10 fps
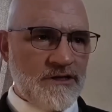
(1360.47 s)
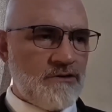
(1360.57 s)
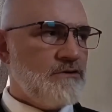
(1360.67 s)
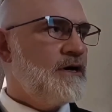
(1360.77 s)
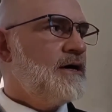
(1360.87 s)

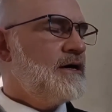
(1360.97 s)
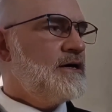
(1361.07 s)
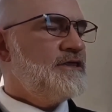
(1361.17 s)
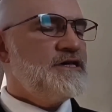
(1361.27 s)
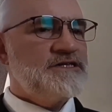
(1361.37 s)
know,
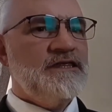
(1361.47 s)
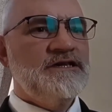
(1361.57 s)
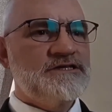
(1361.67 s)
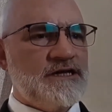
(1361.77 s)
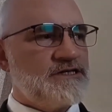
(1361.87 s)
they say
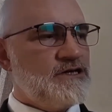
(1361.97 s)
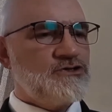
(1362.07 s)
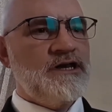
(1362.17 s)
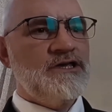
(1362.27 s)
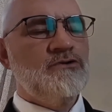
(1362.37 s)
these things. They're
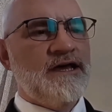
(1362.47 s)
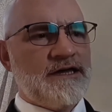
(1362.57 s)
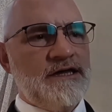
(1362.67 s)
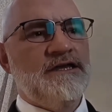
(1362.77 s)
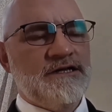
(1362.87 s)
treating you
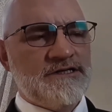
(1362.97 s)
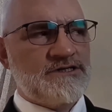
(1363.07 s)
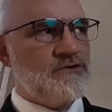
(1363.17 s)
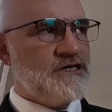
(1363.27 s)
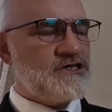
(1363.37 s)
like idiots.
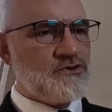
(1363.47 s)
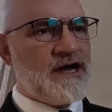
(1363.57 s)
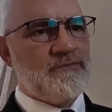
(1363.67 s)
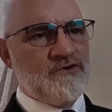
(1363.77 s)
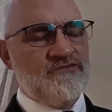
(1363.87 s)
So at least
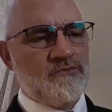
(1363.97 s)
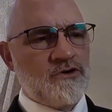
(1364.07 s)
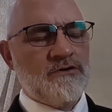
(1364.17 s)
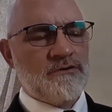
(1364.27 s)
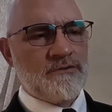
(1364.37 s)
try to prove them
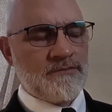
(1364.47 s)
wrong.